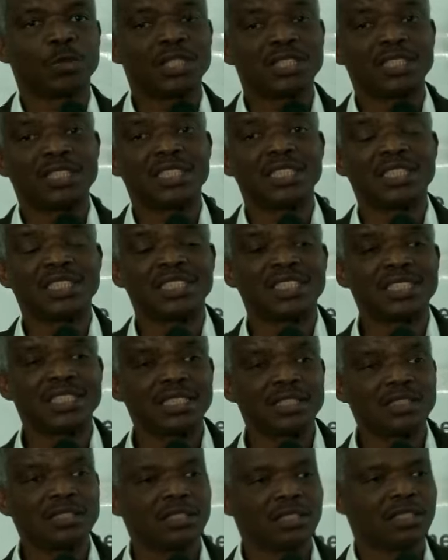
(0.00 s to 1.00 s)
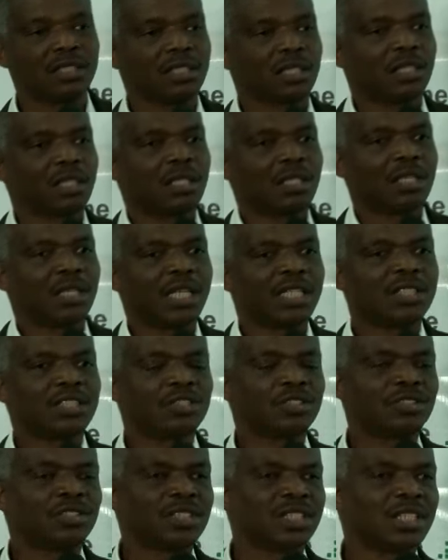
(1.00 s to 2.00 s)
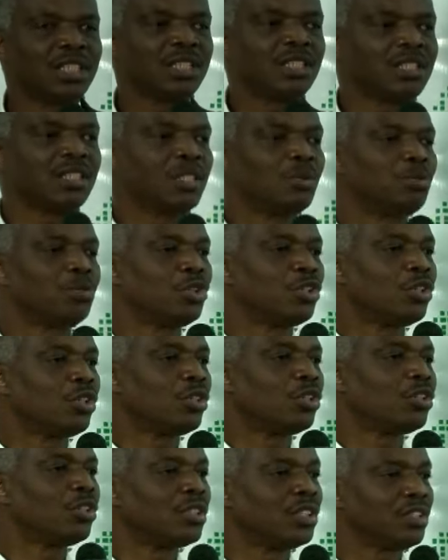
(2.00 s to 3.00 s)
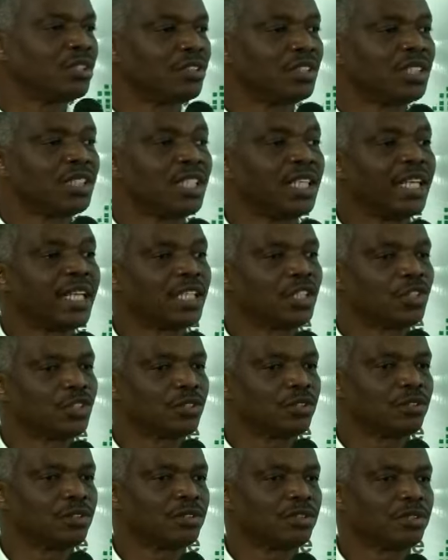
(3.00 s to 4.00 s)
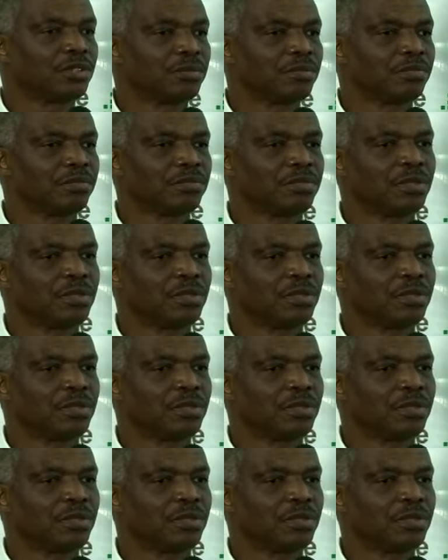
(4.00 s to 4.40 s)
2018, let's just say the period until the elections.